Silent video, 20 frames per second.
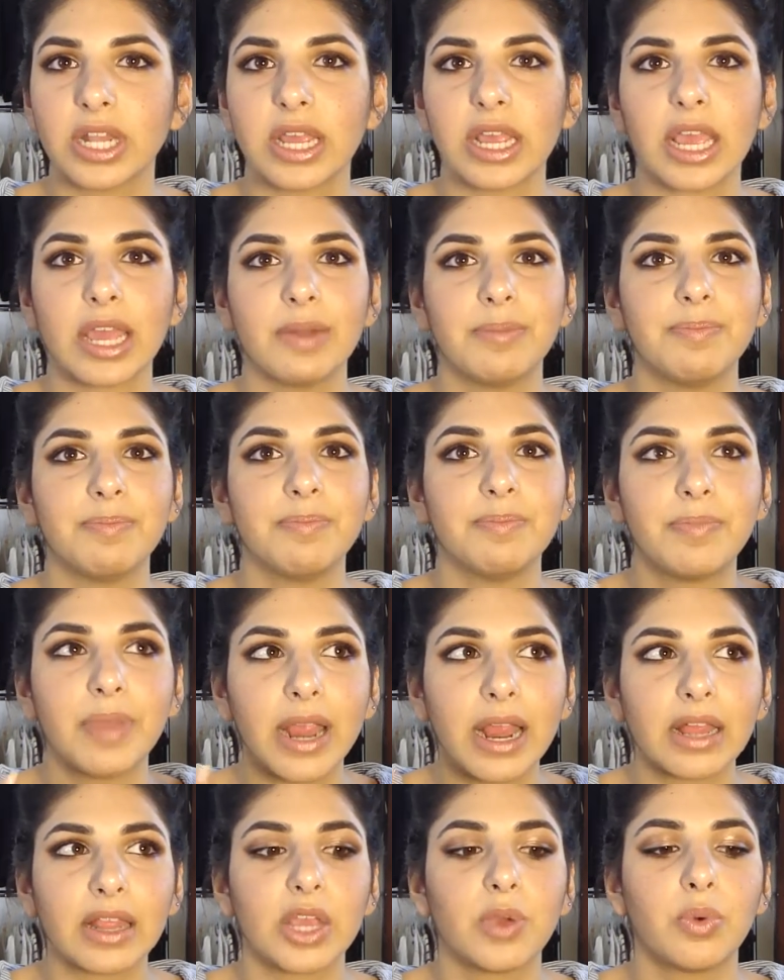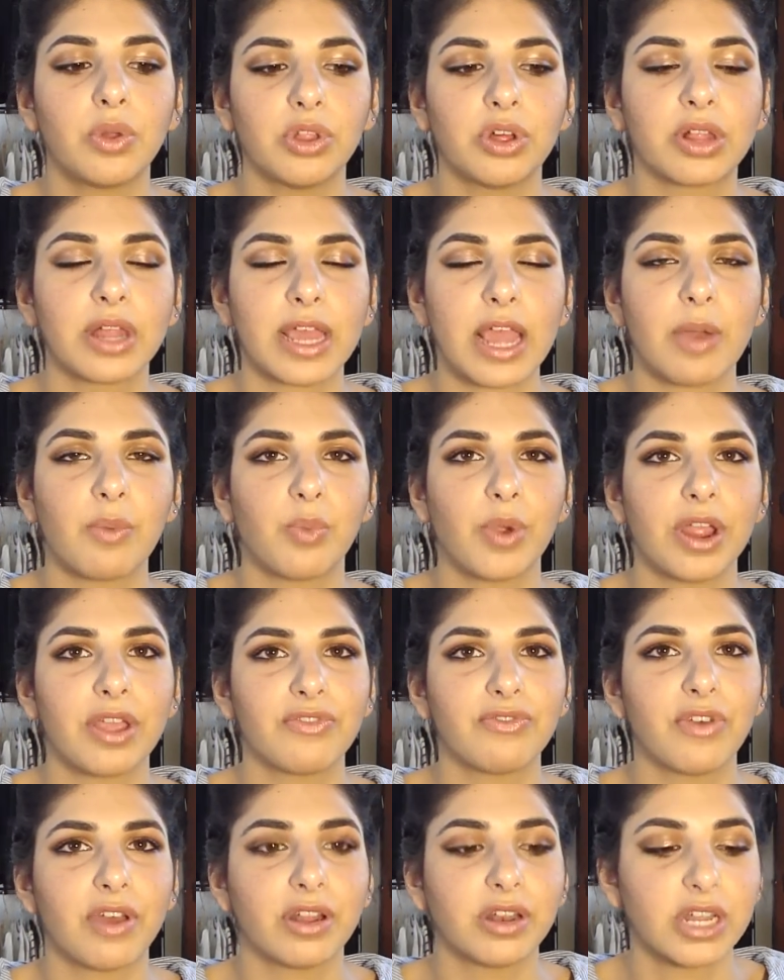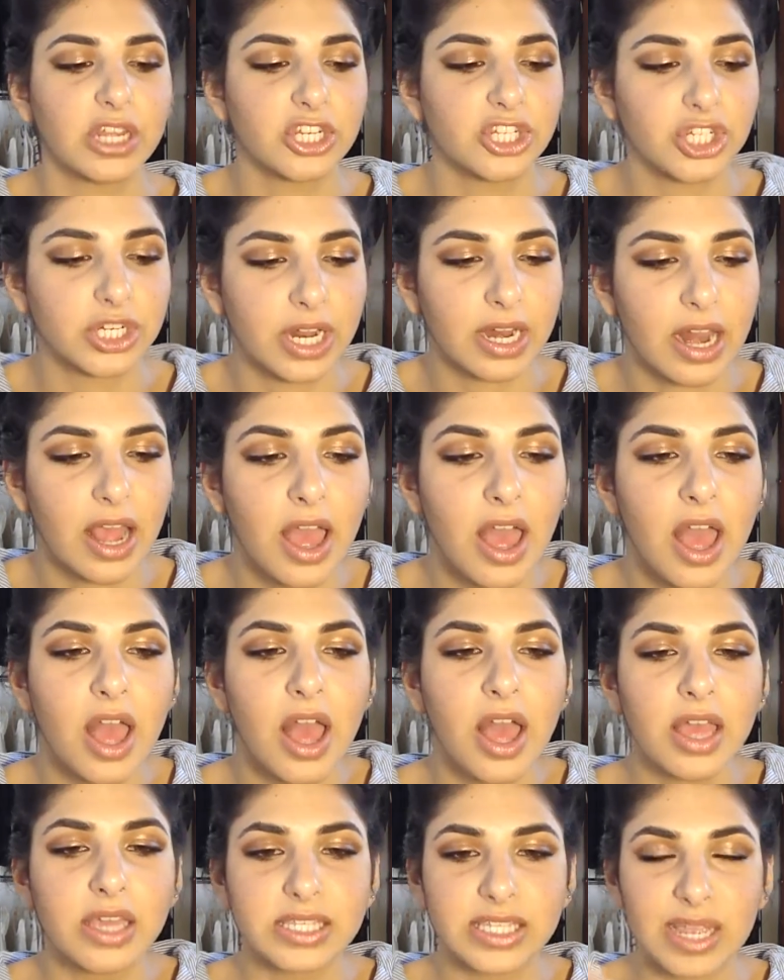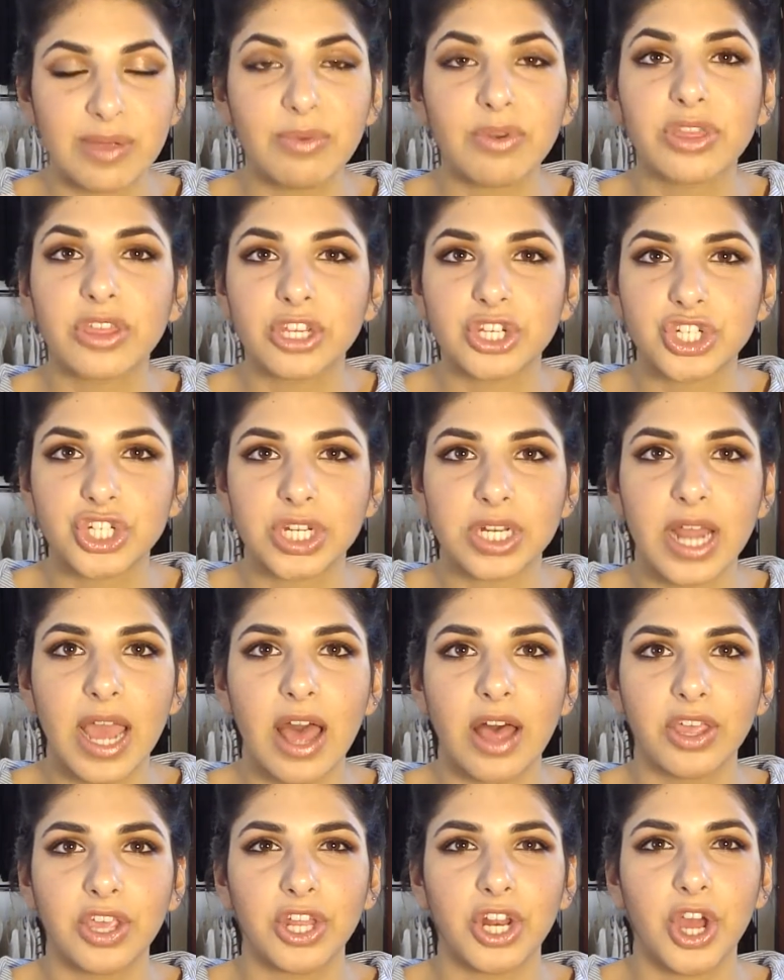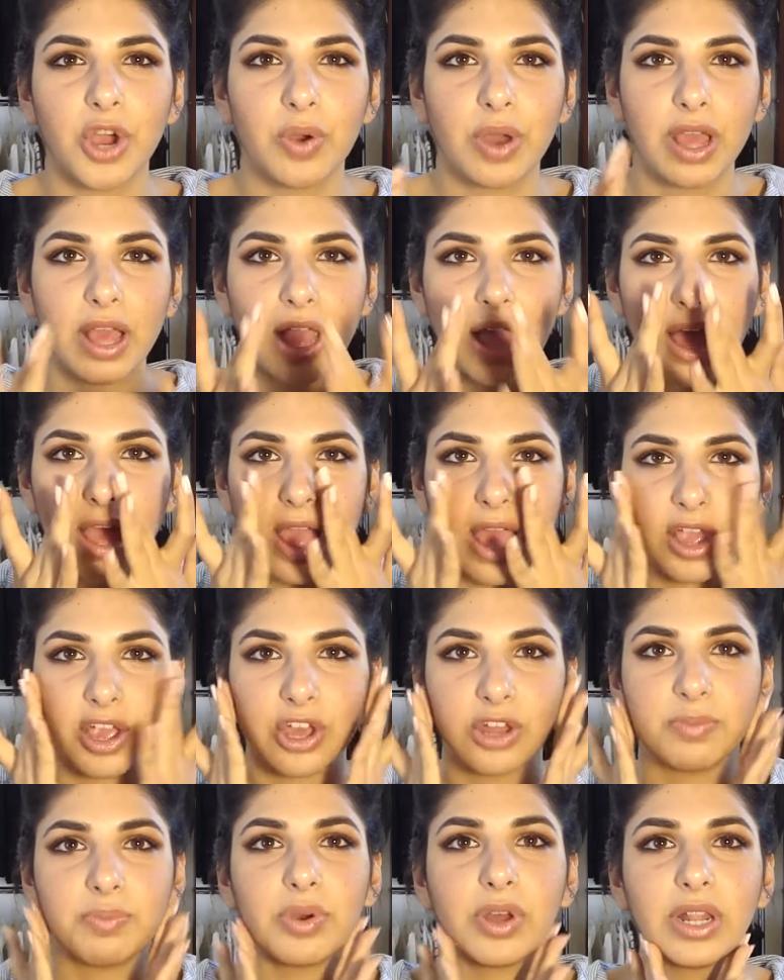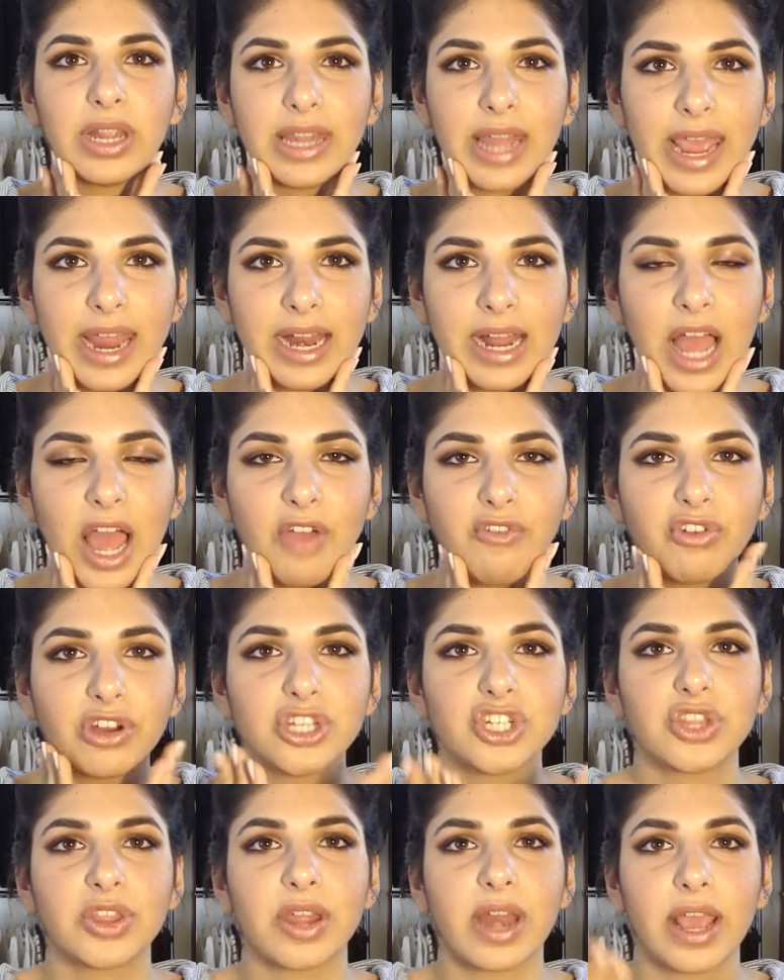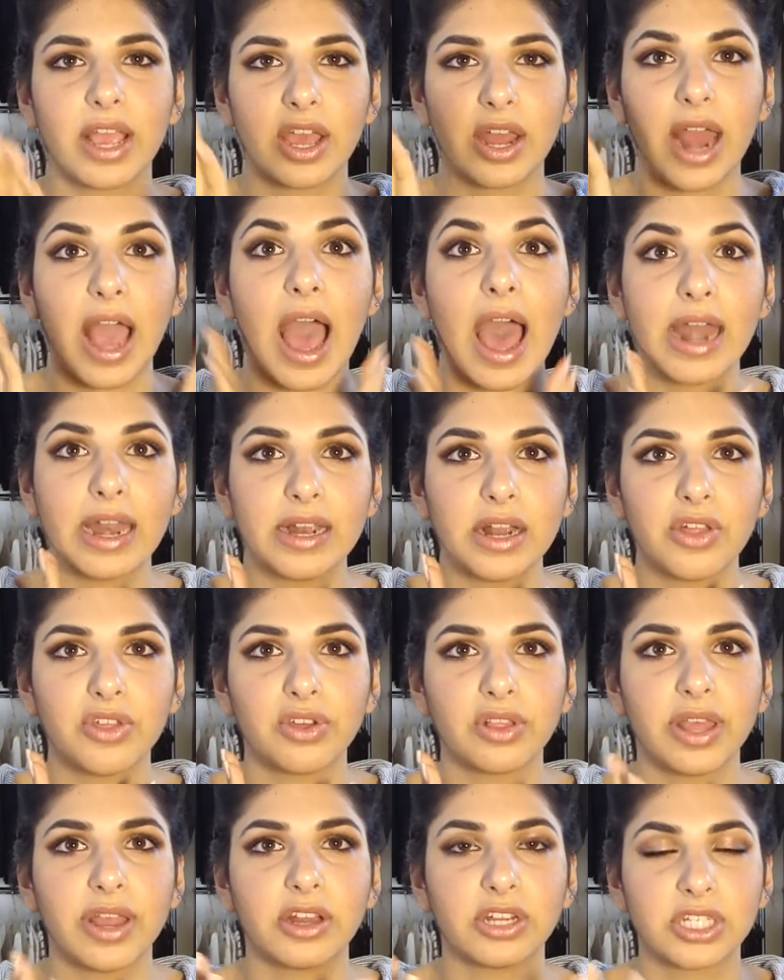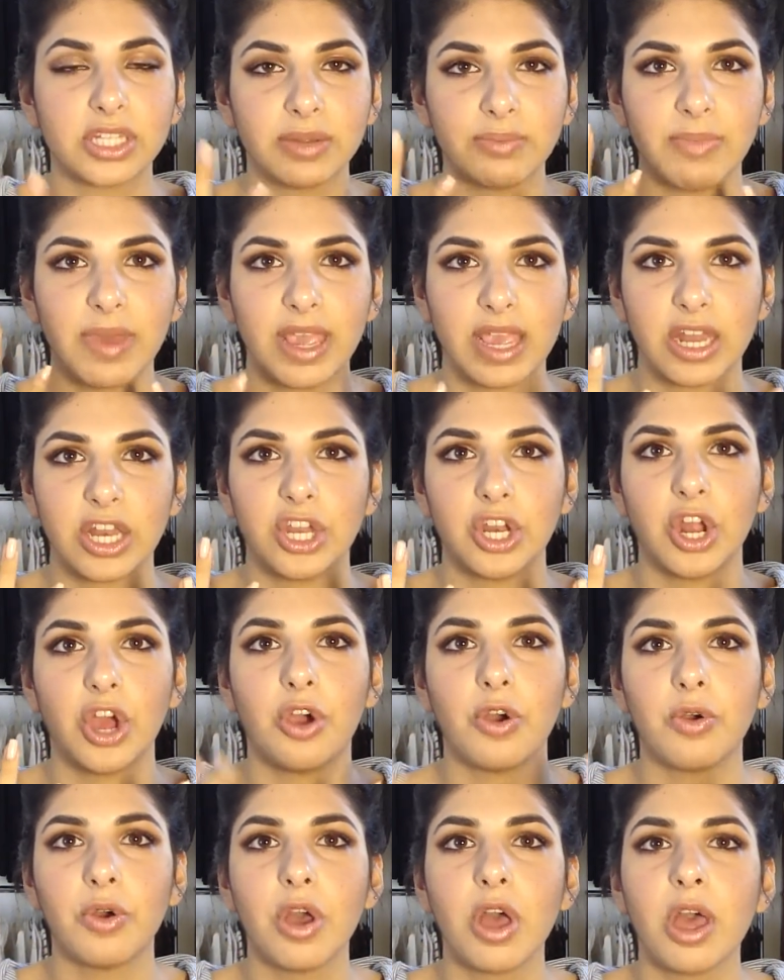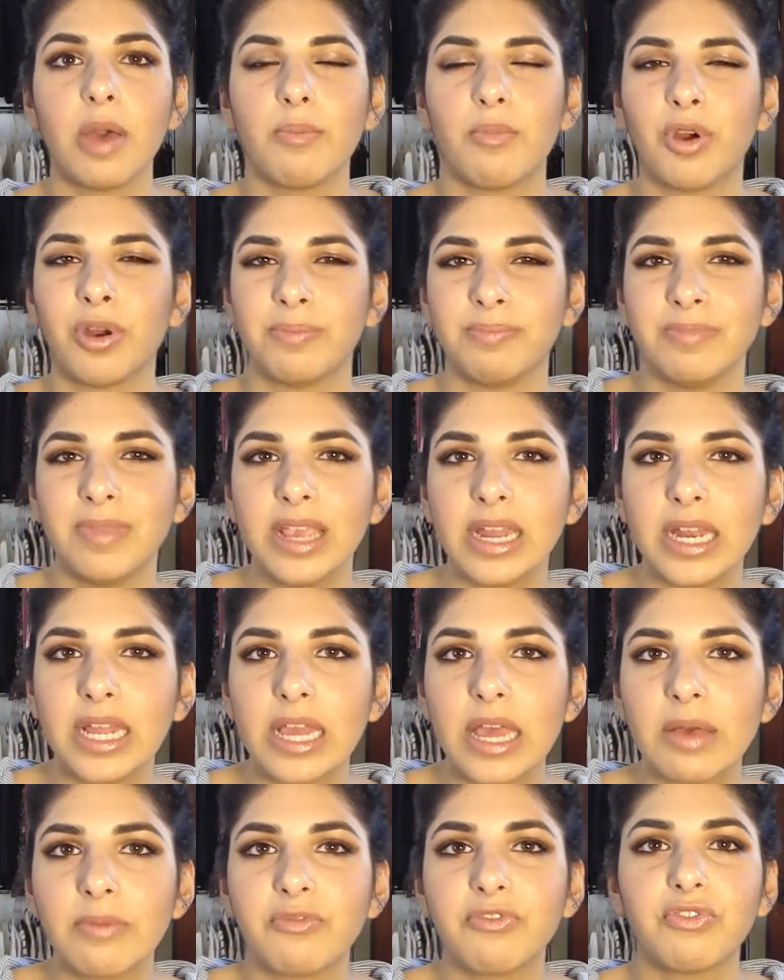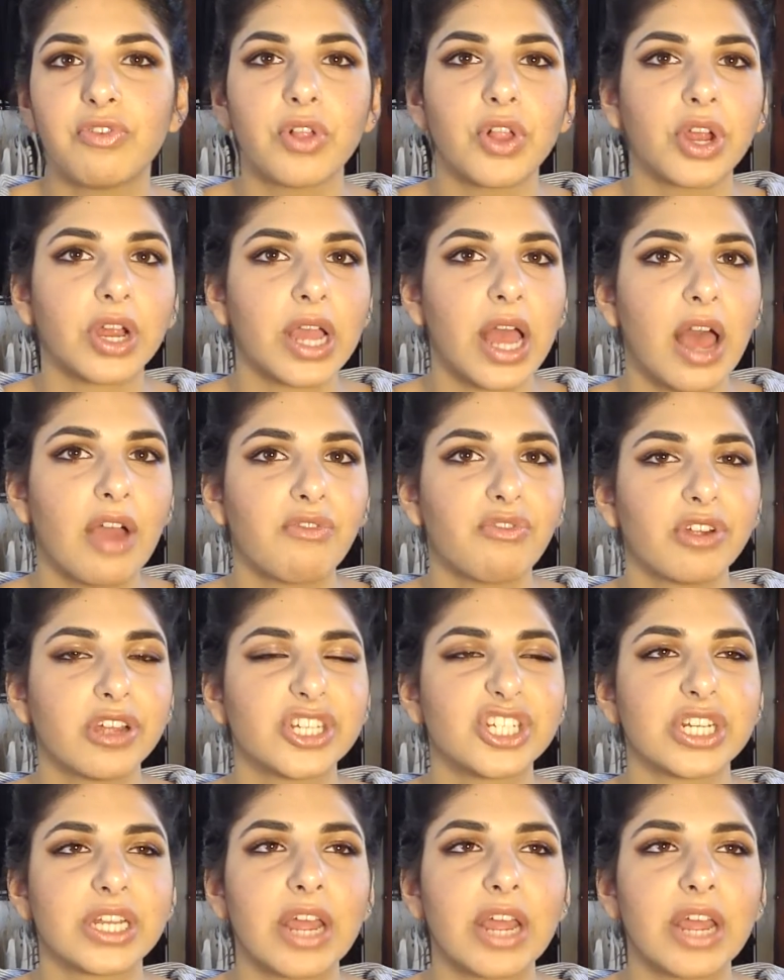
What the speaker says: Like it barely will look like I'm wearing foundation. And same with the Chanel, you know, I could put light coverage and then I could add another layer to make it, you know, more medium, fuller coverage.